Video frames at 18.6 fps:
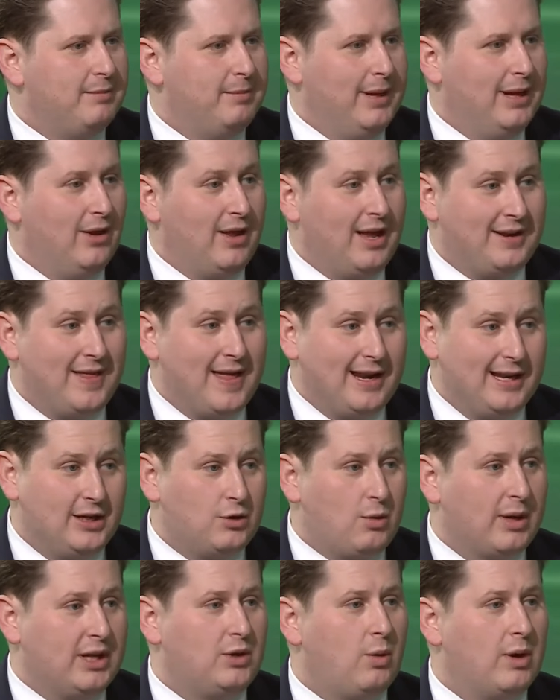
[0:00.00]
a bill, and then in
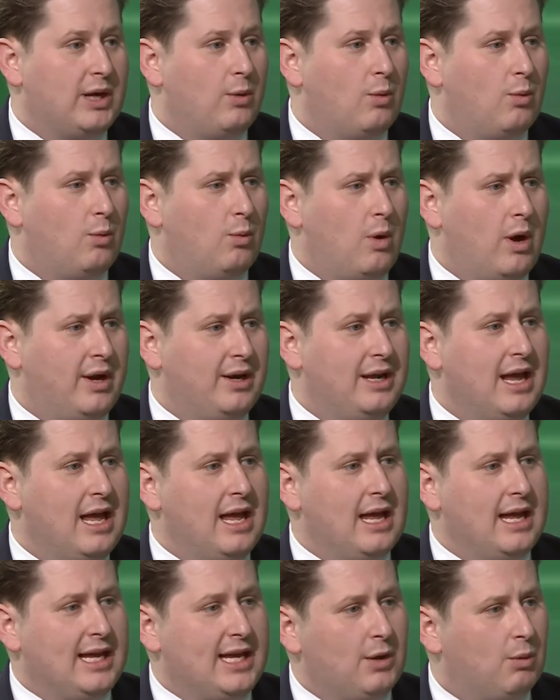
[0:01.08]
2021,
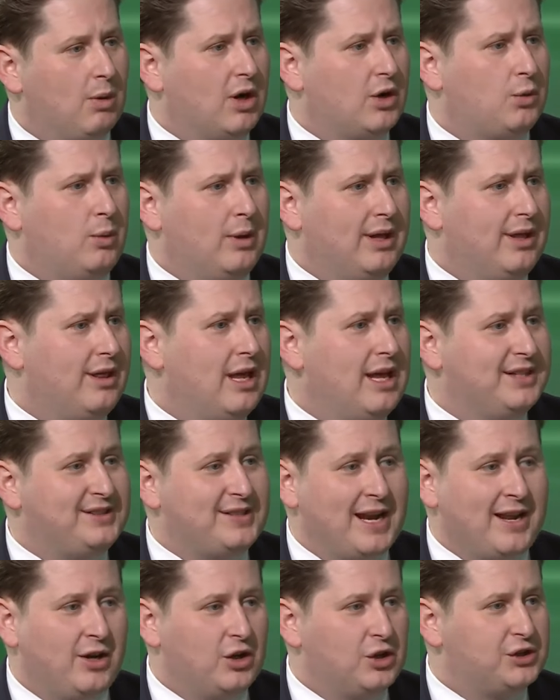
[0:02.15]
he worked with
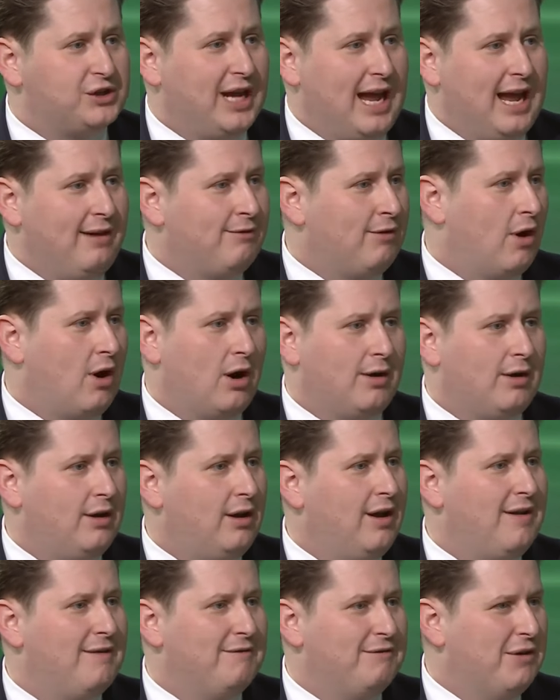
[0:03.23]
Senators Avard,
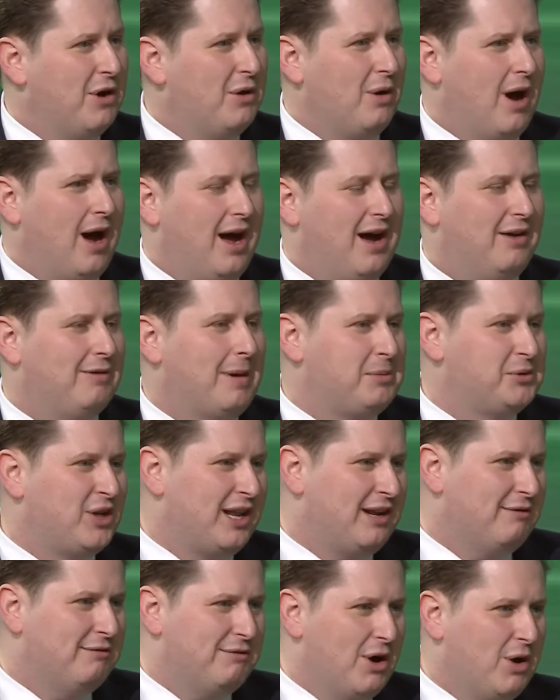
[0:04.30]
Vo uh,
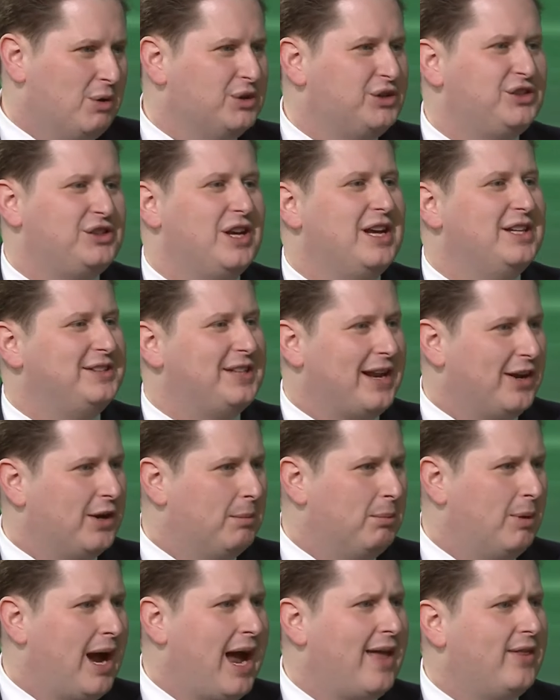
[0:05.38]
Representative Vose, Senator
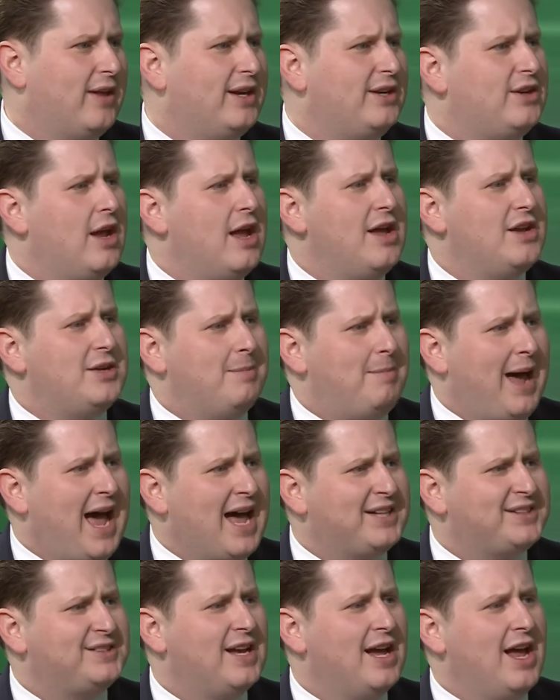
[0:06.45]
Bradley to
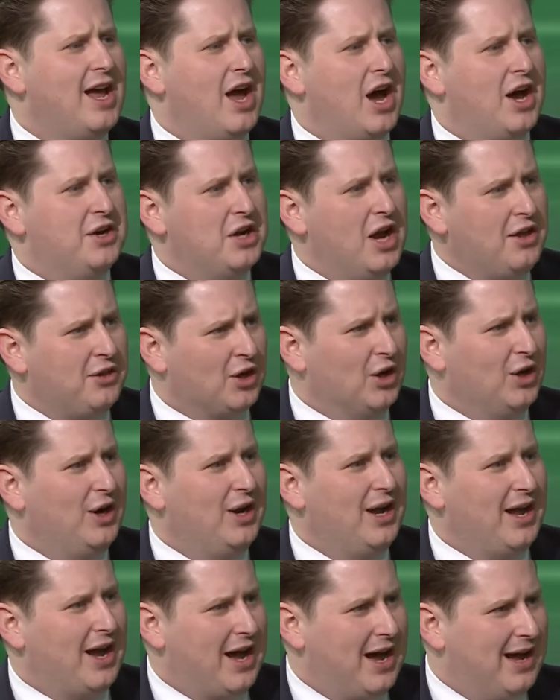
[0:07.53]
pass another
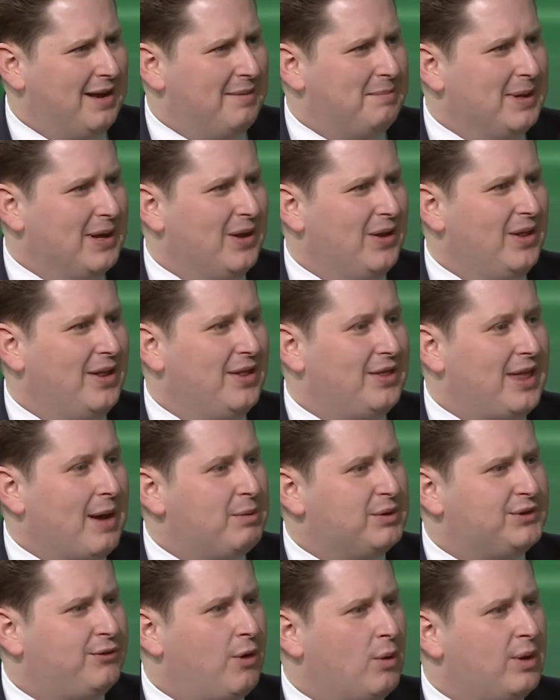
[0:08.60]
uh, bill that
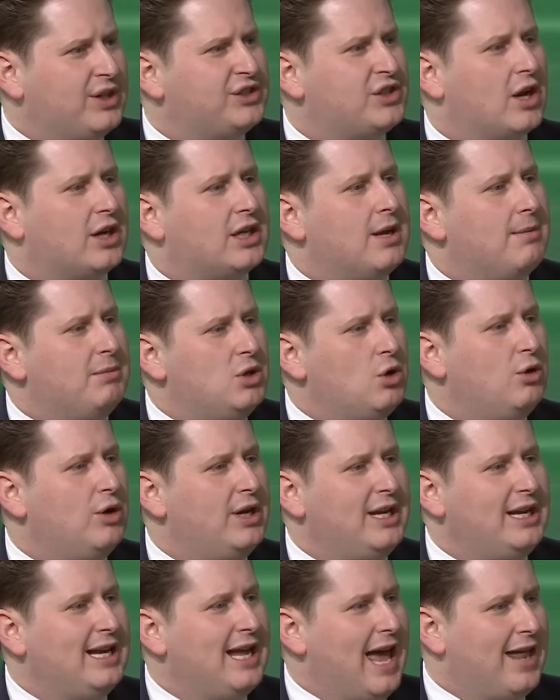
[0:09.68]
was focused on
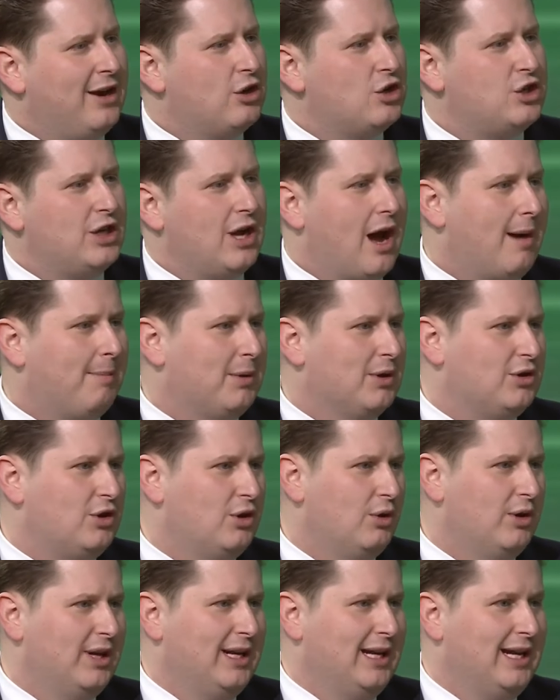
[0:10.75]
community energy
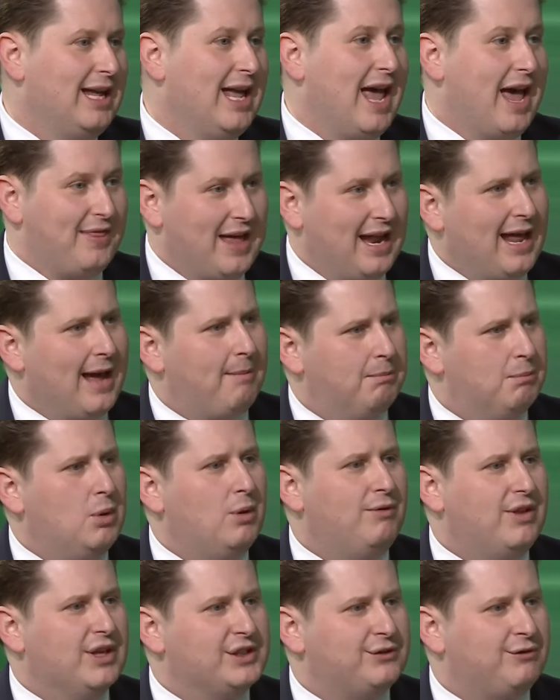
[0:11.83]
opportunity, mm -hmm. and that helped
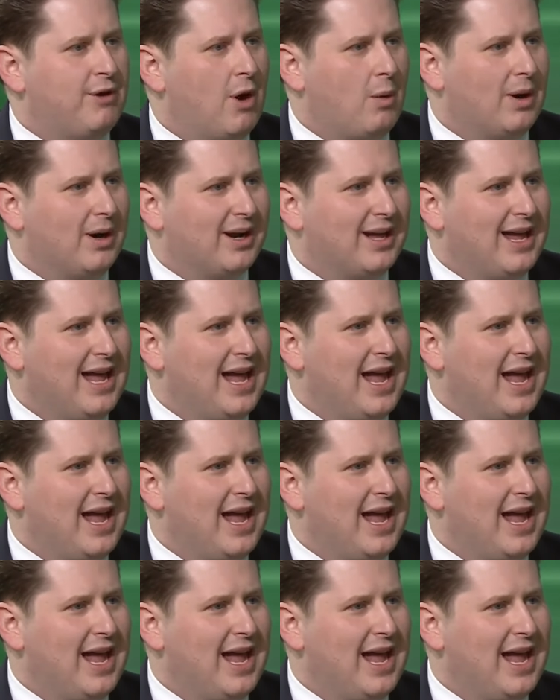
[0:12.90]
move this forward.